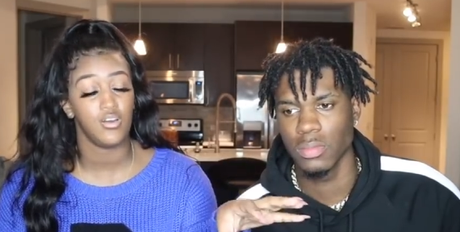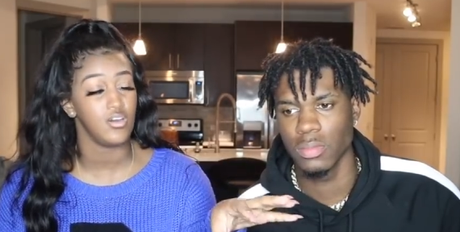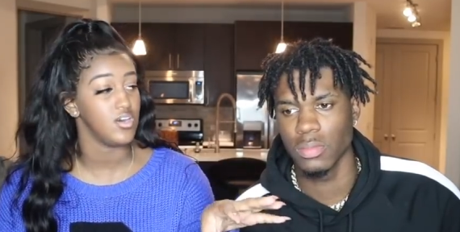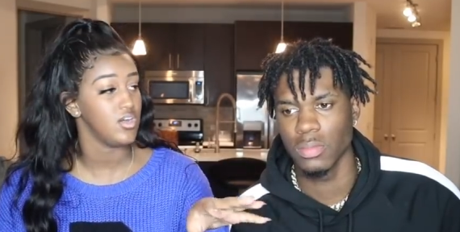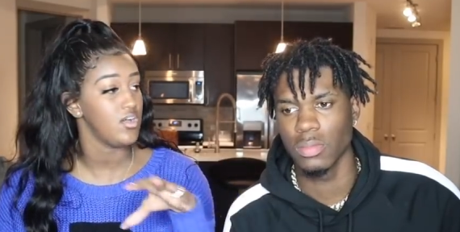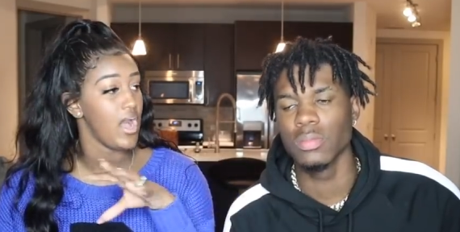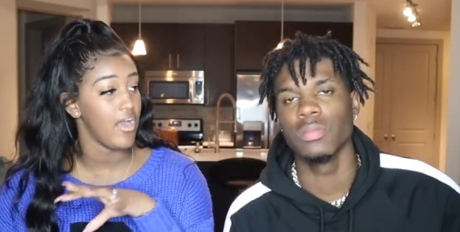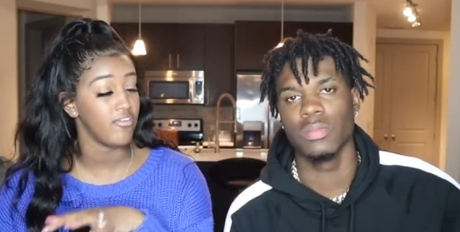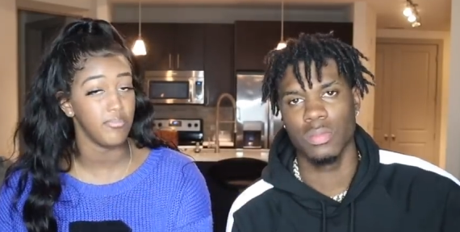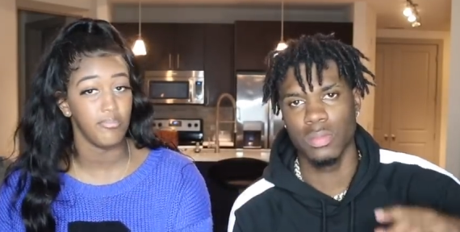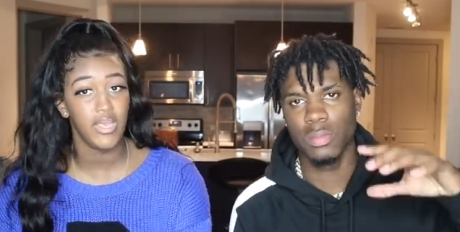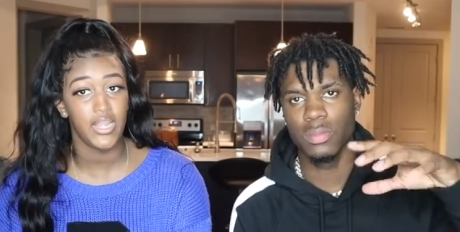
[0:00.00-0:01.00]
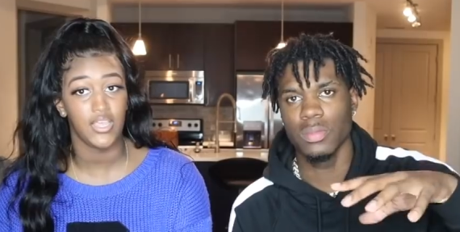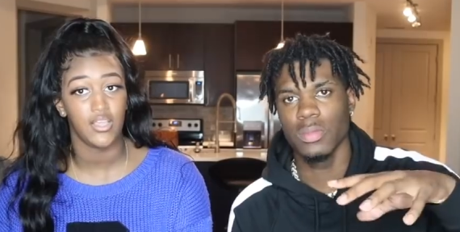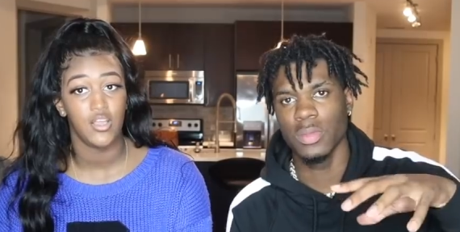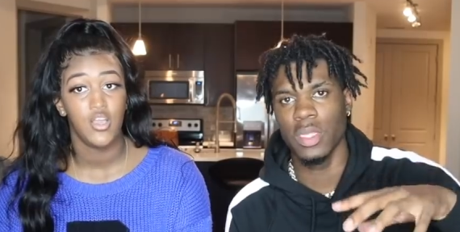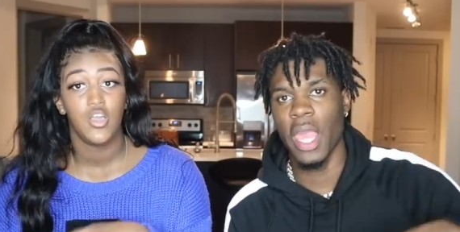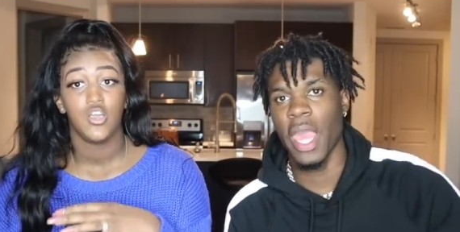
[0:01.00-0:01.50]
Speaker 1: uh our
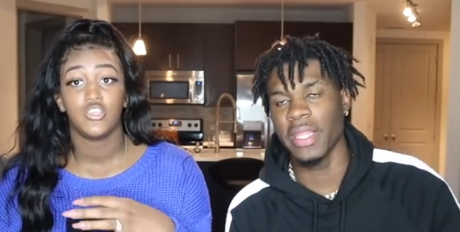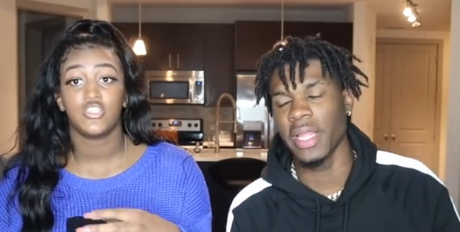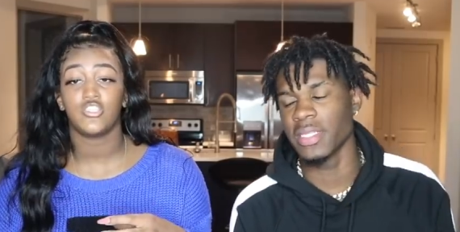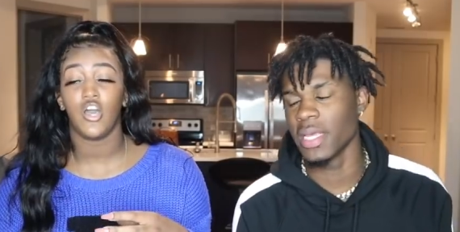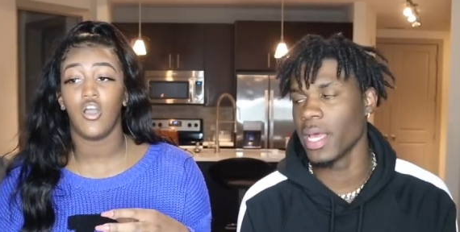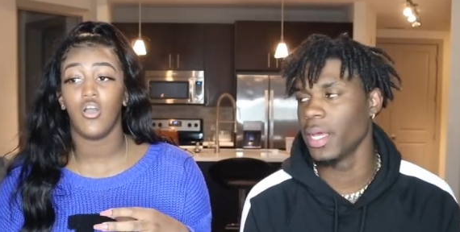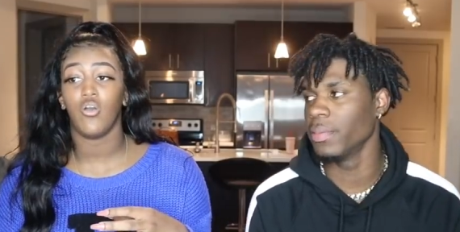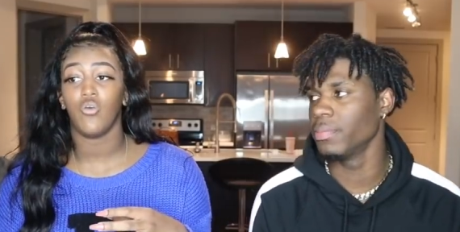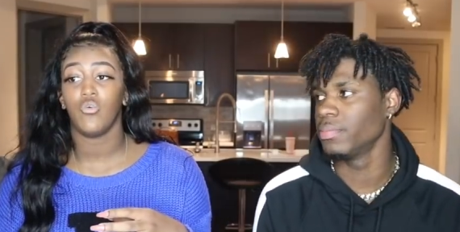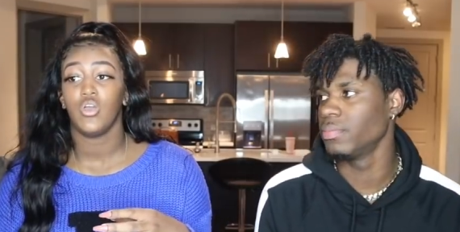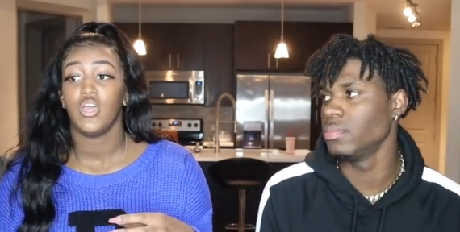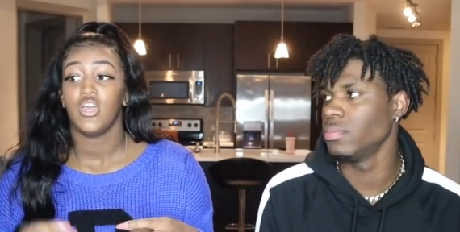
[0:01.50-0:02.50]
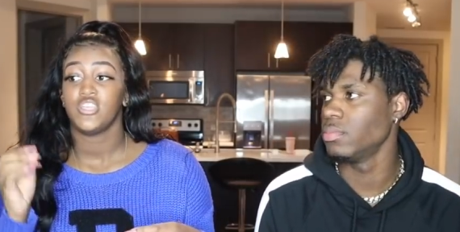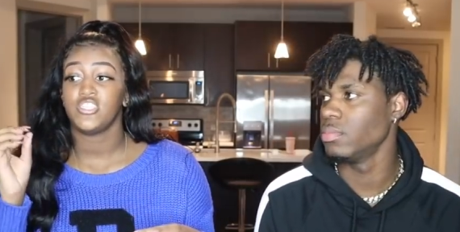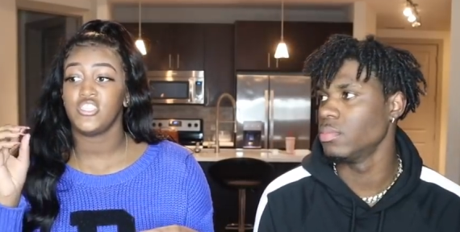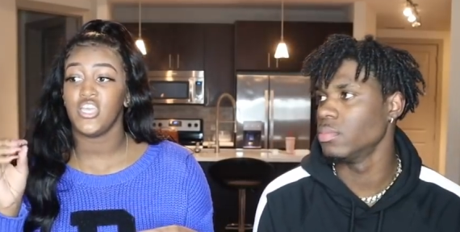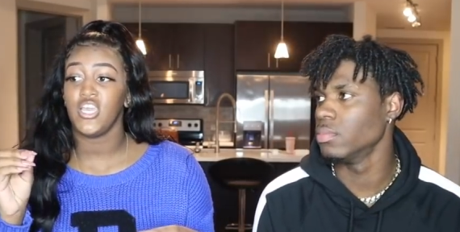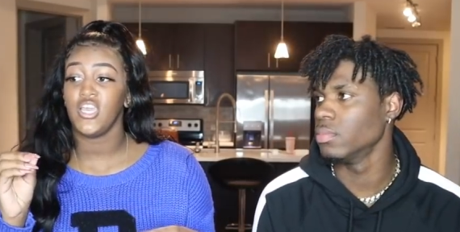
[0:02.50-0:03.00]
money. Yeah. so time
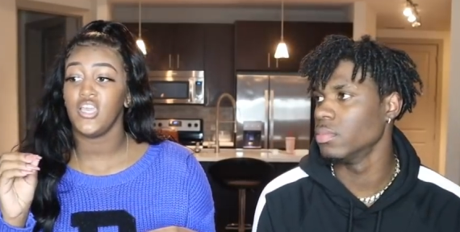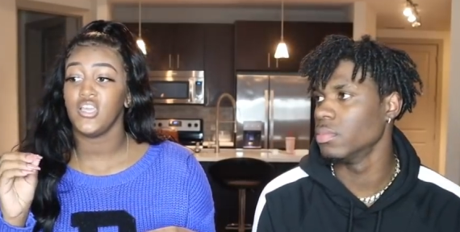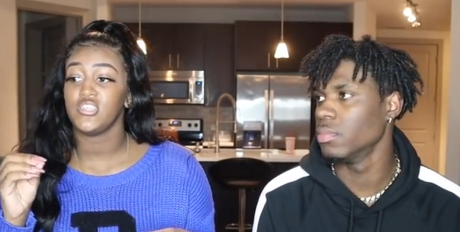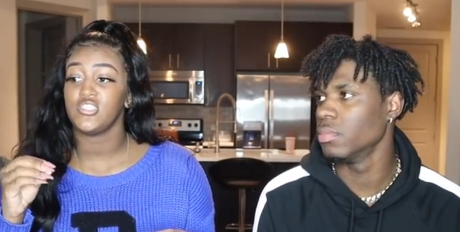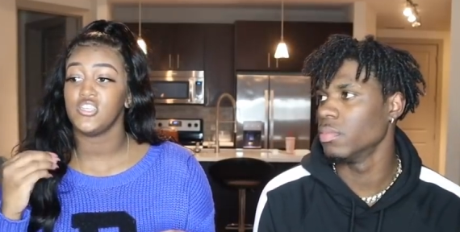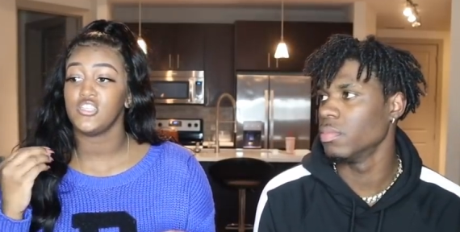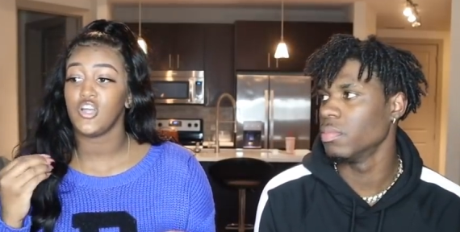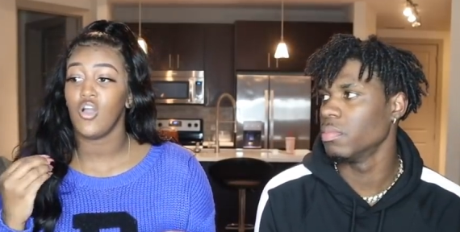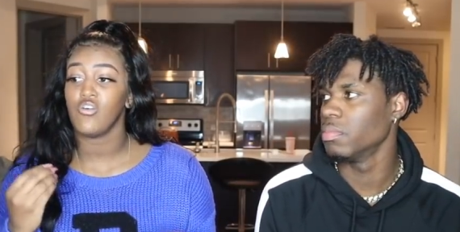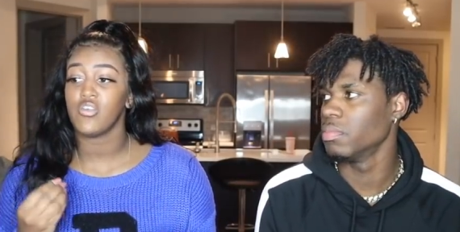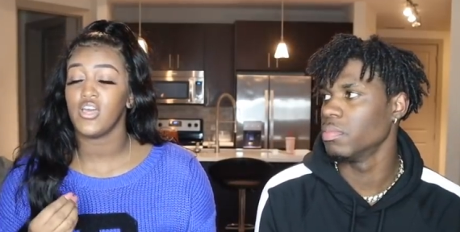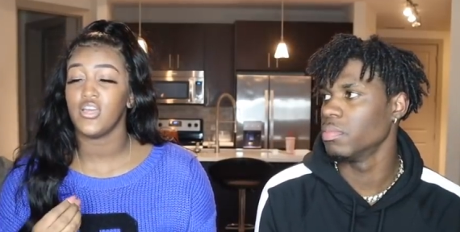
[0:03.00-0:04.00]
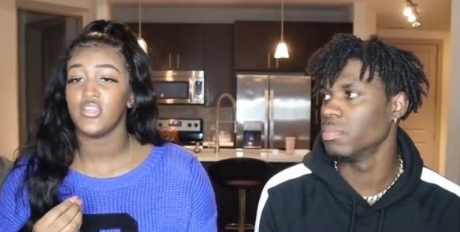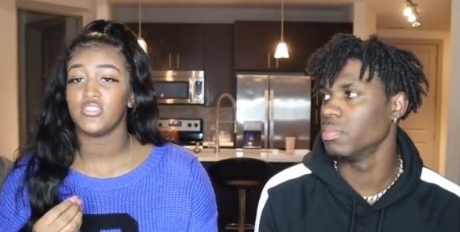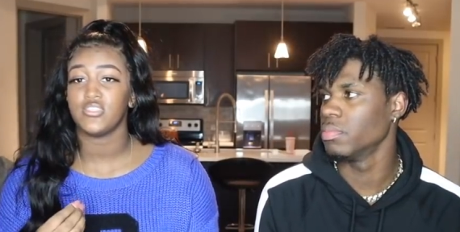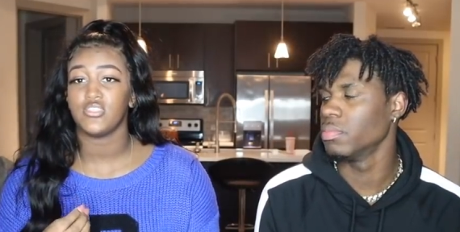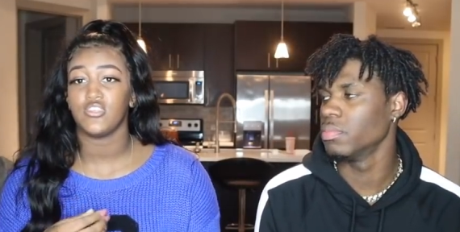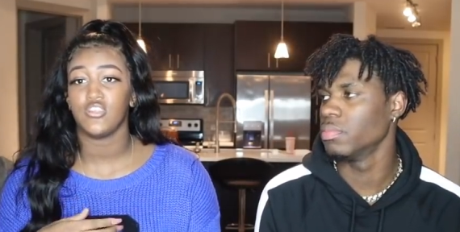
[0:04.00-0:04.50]
she she told
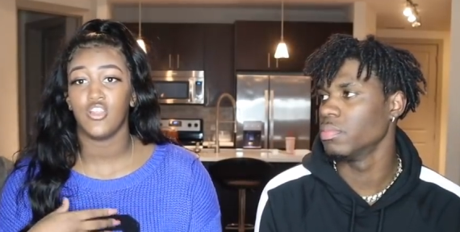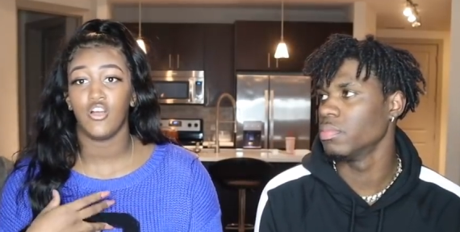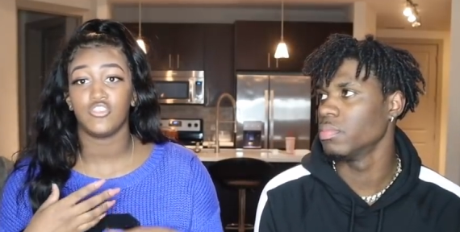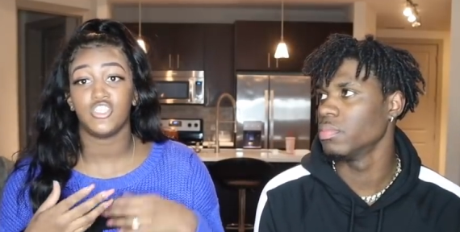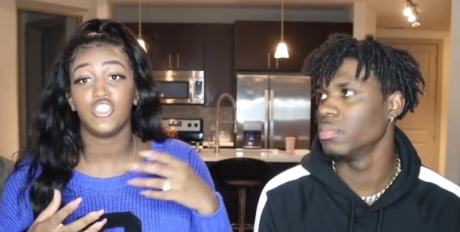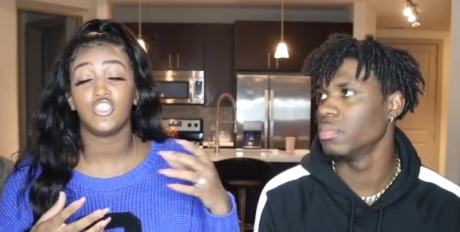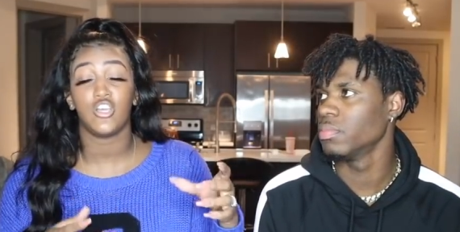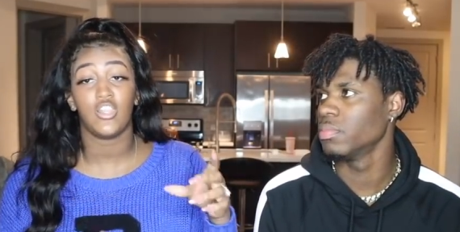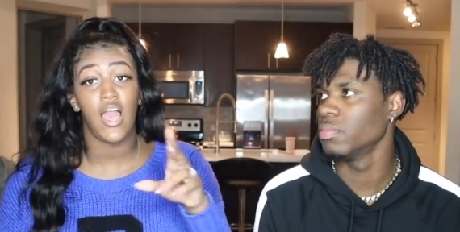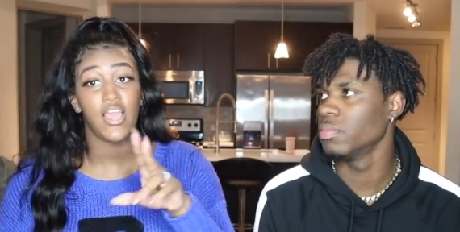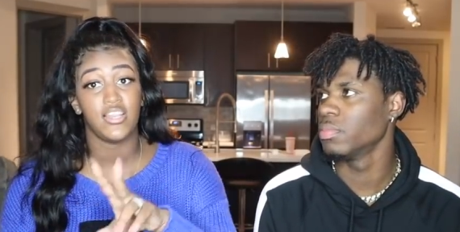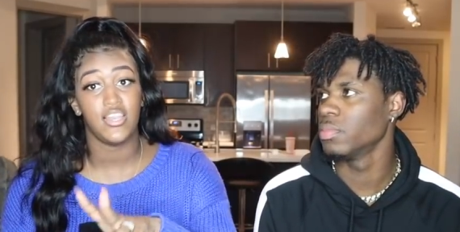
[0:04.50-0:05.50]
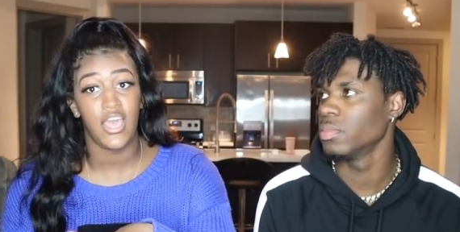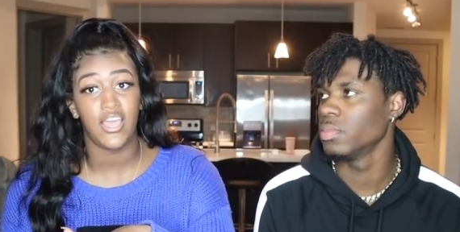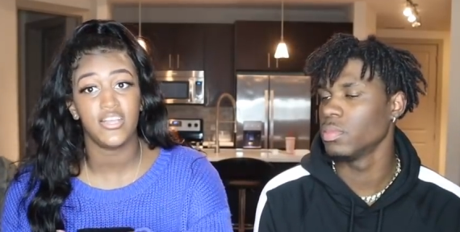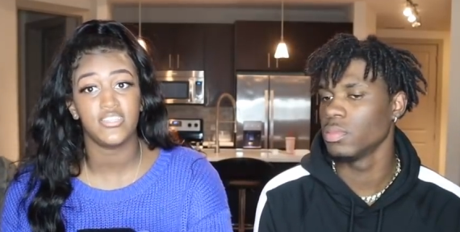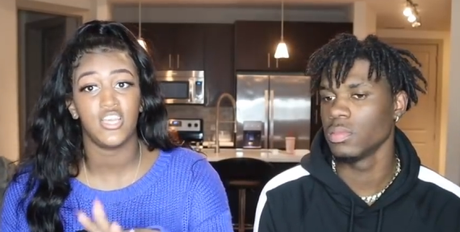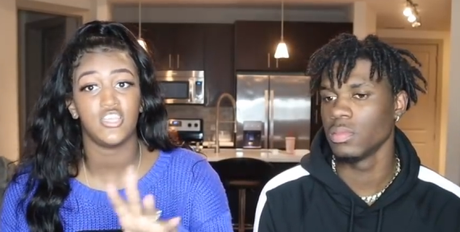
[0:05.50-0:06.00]
us you know she took like
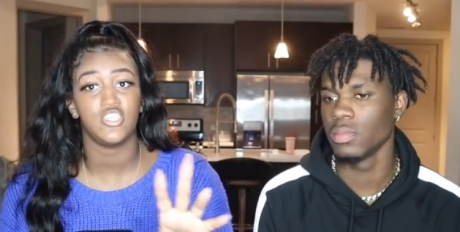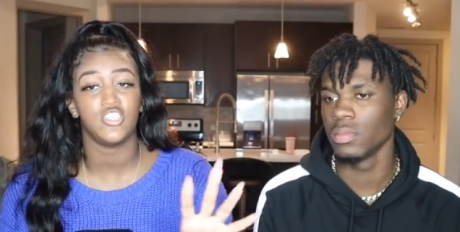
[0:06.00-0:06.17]
like i said